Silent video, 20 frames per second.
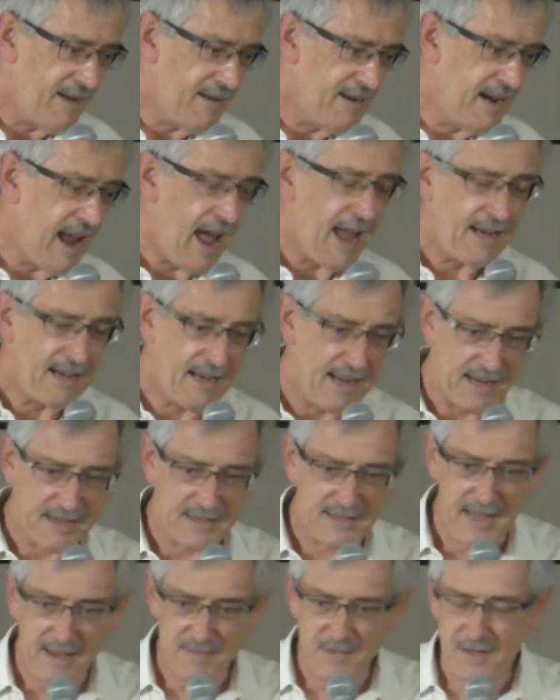gladly
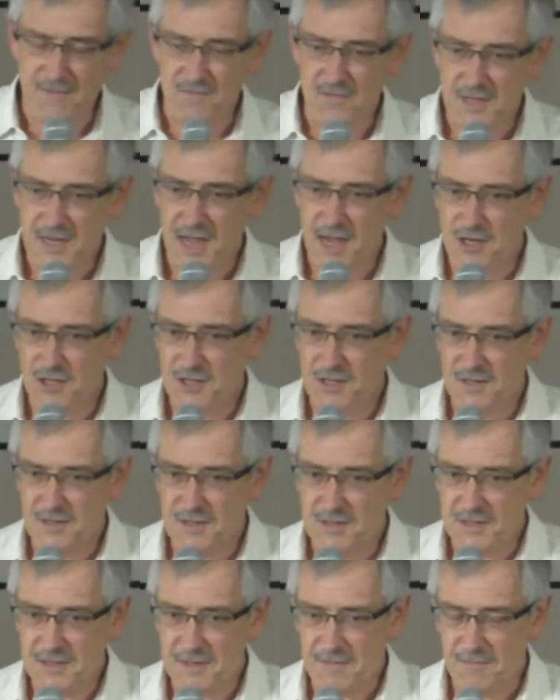accept
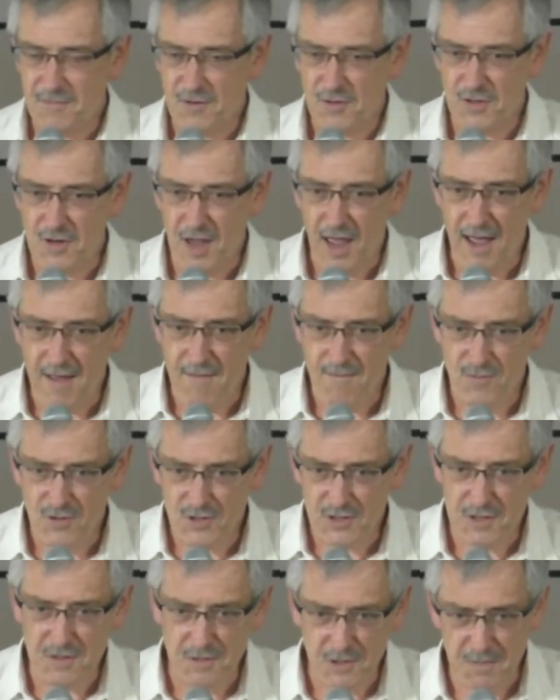invitations
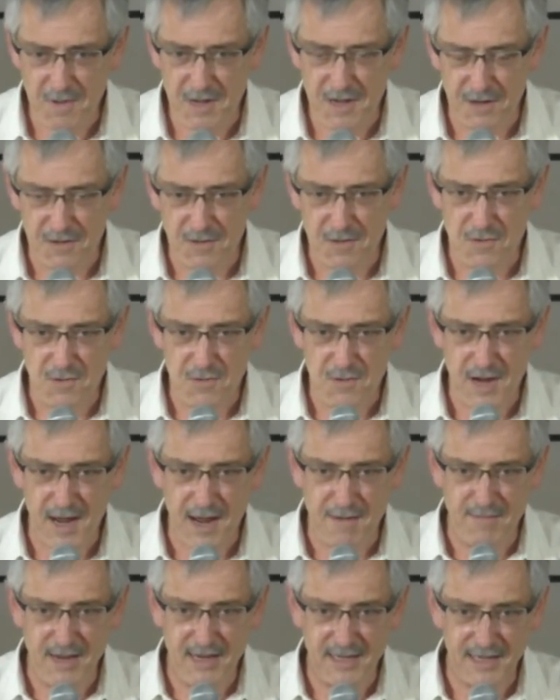to speak at
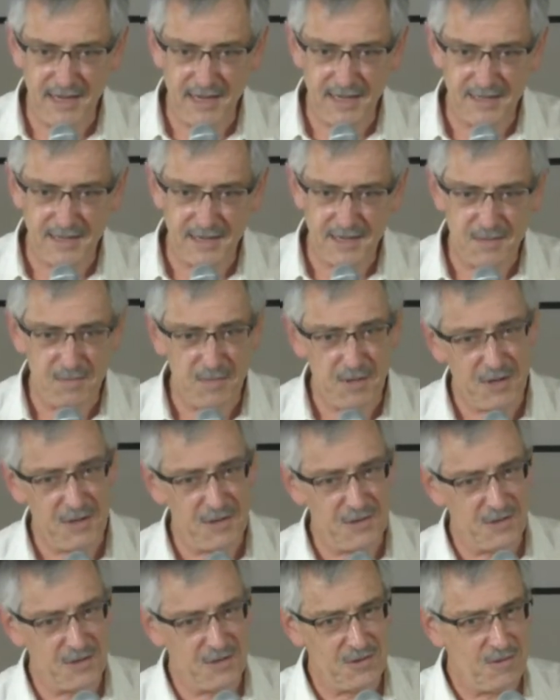U3A meetings is
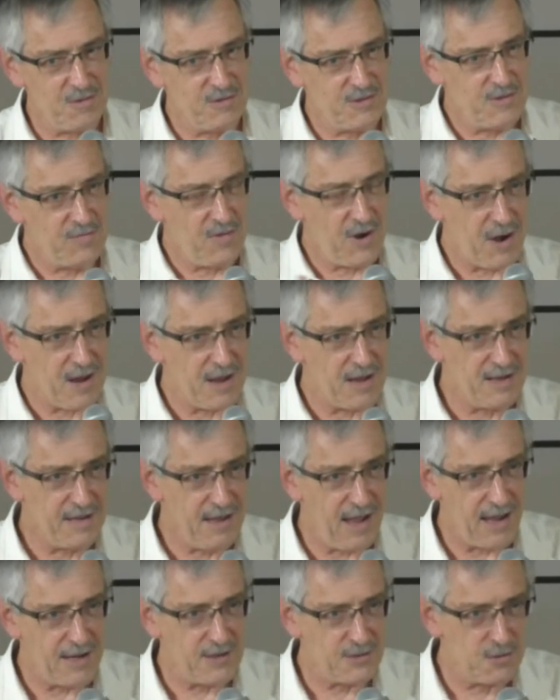because there's always a very
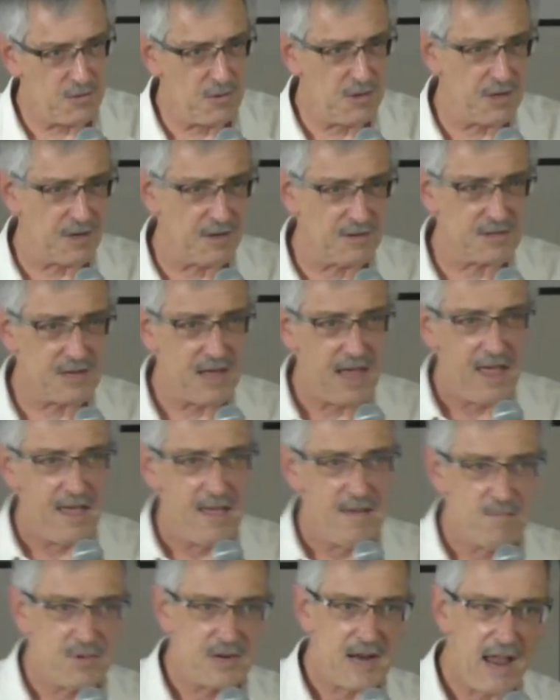engaged audience,
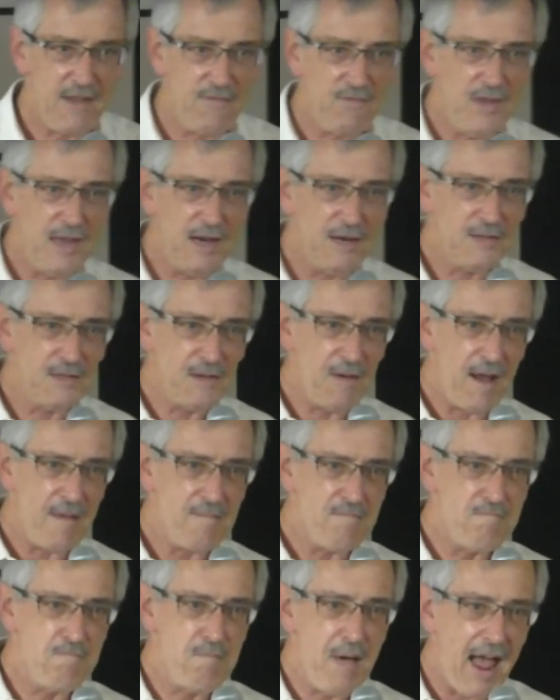but I feel as though
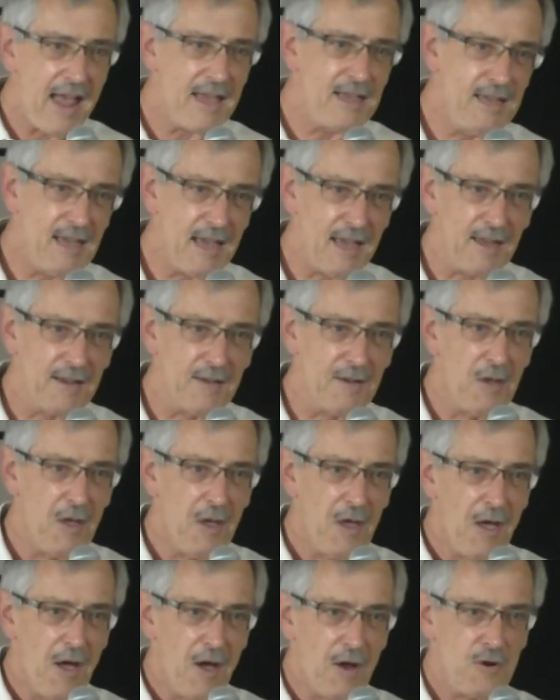I'm banking
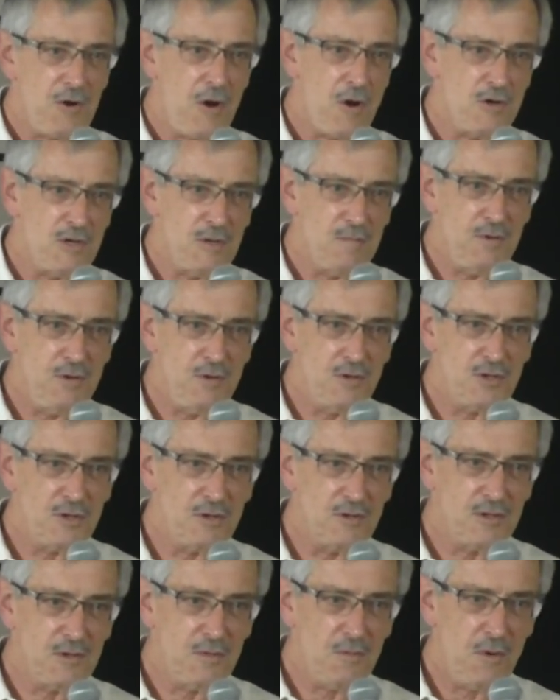a
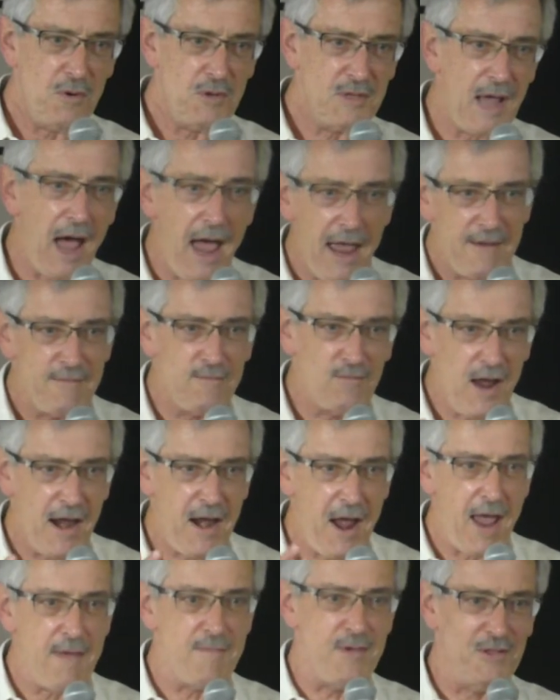contribution towards when
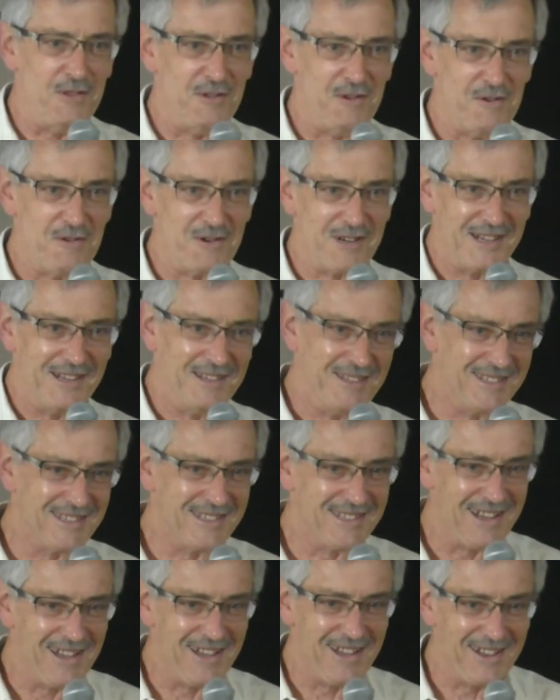I'm in the
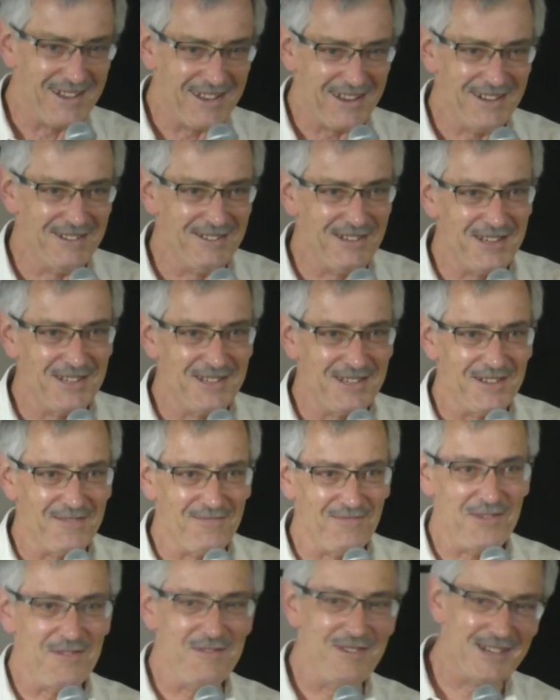audience in just a
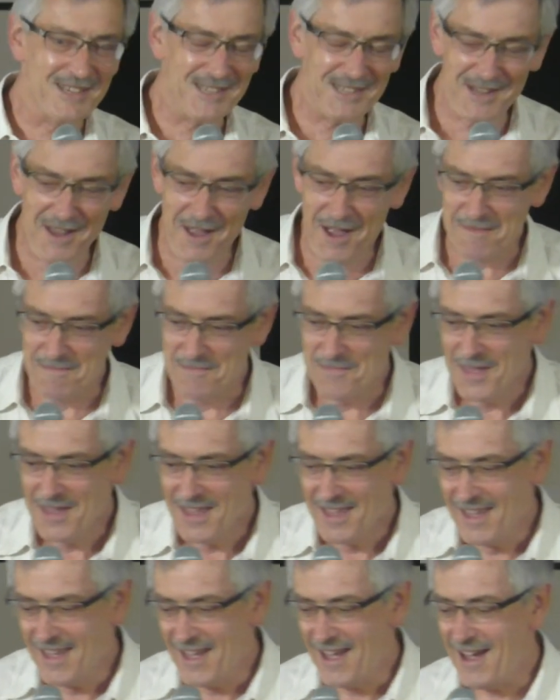few years' time.
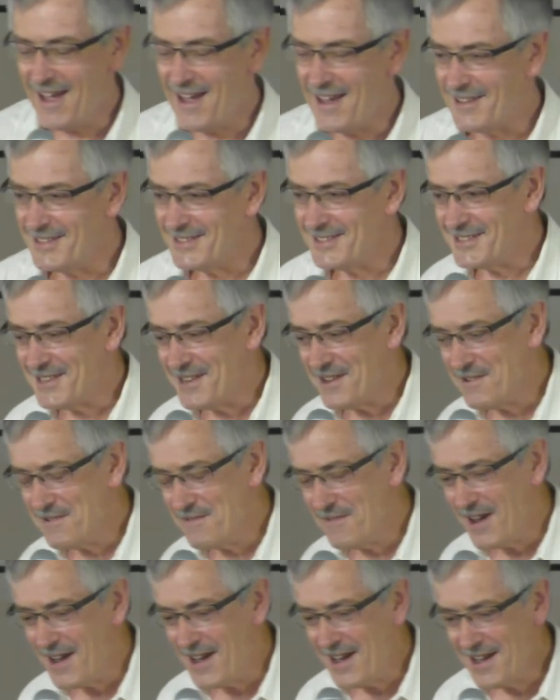
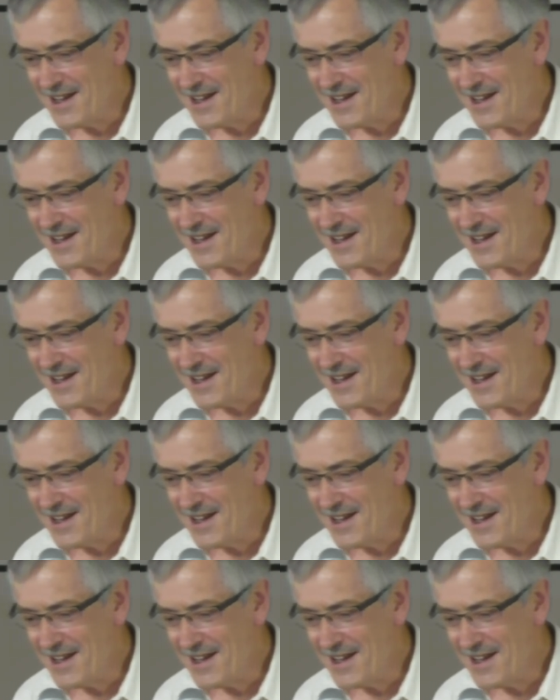So